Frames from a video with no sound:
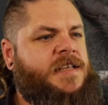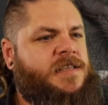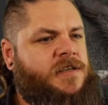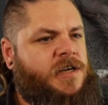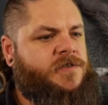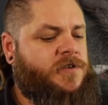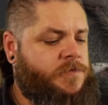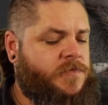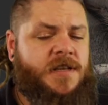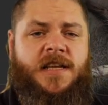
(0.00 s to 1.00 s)
into
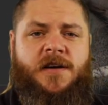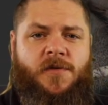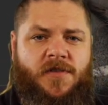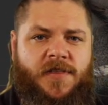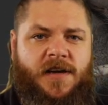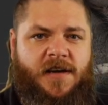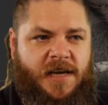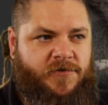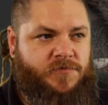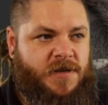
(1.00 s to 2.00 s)
Lightroom. Now, one thing I
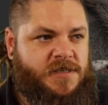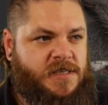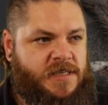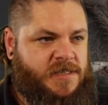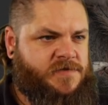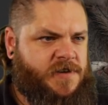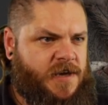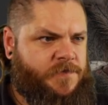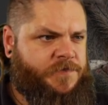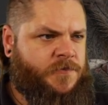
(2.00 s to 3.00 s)
haven't mentioned as of
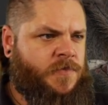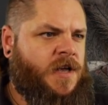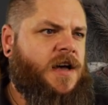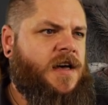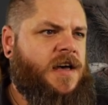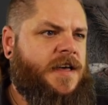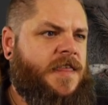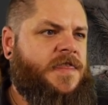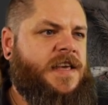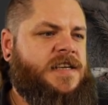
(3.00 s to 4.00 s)
yet,
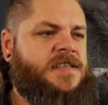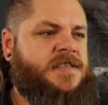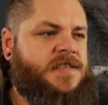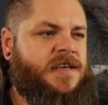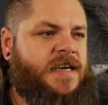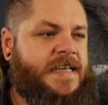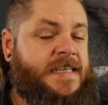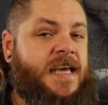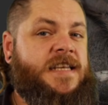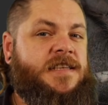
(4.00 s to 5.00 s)
this
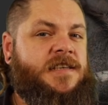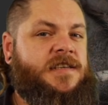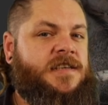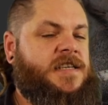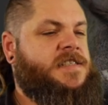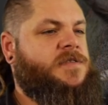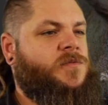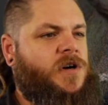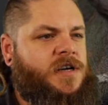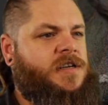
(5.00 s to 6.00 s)
technique, as it
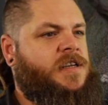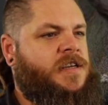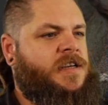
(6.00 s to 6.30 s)
were,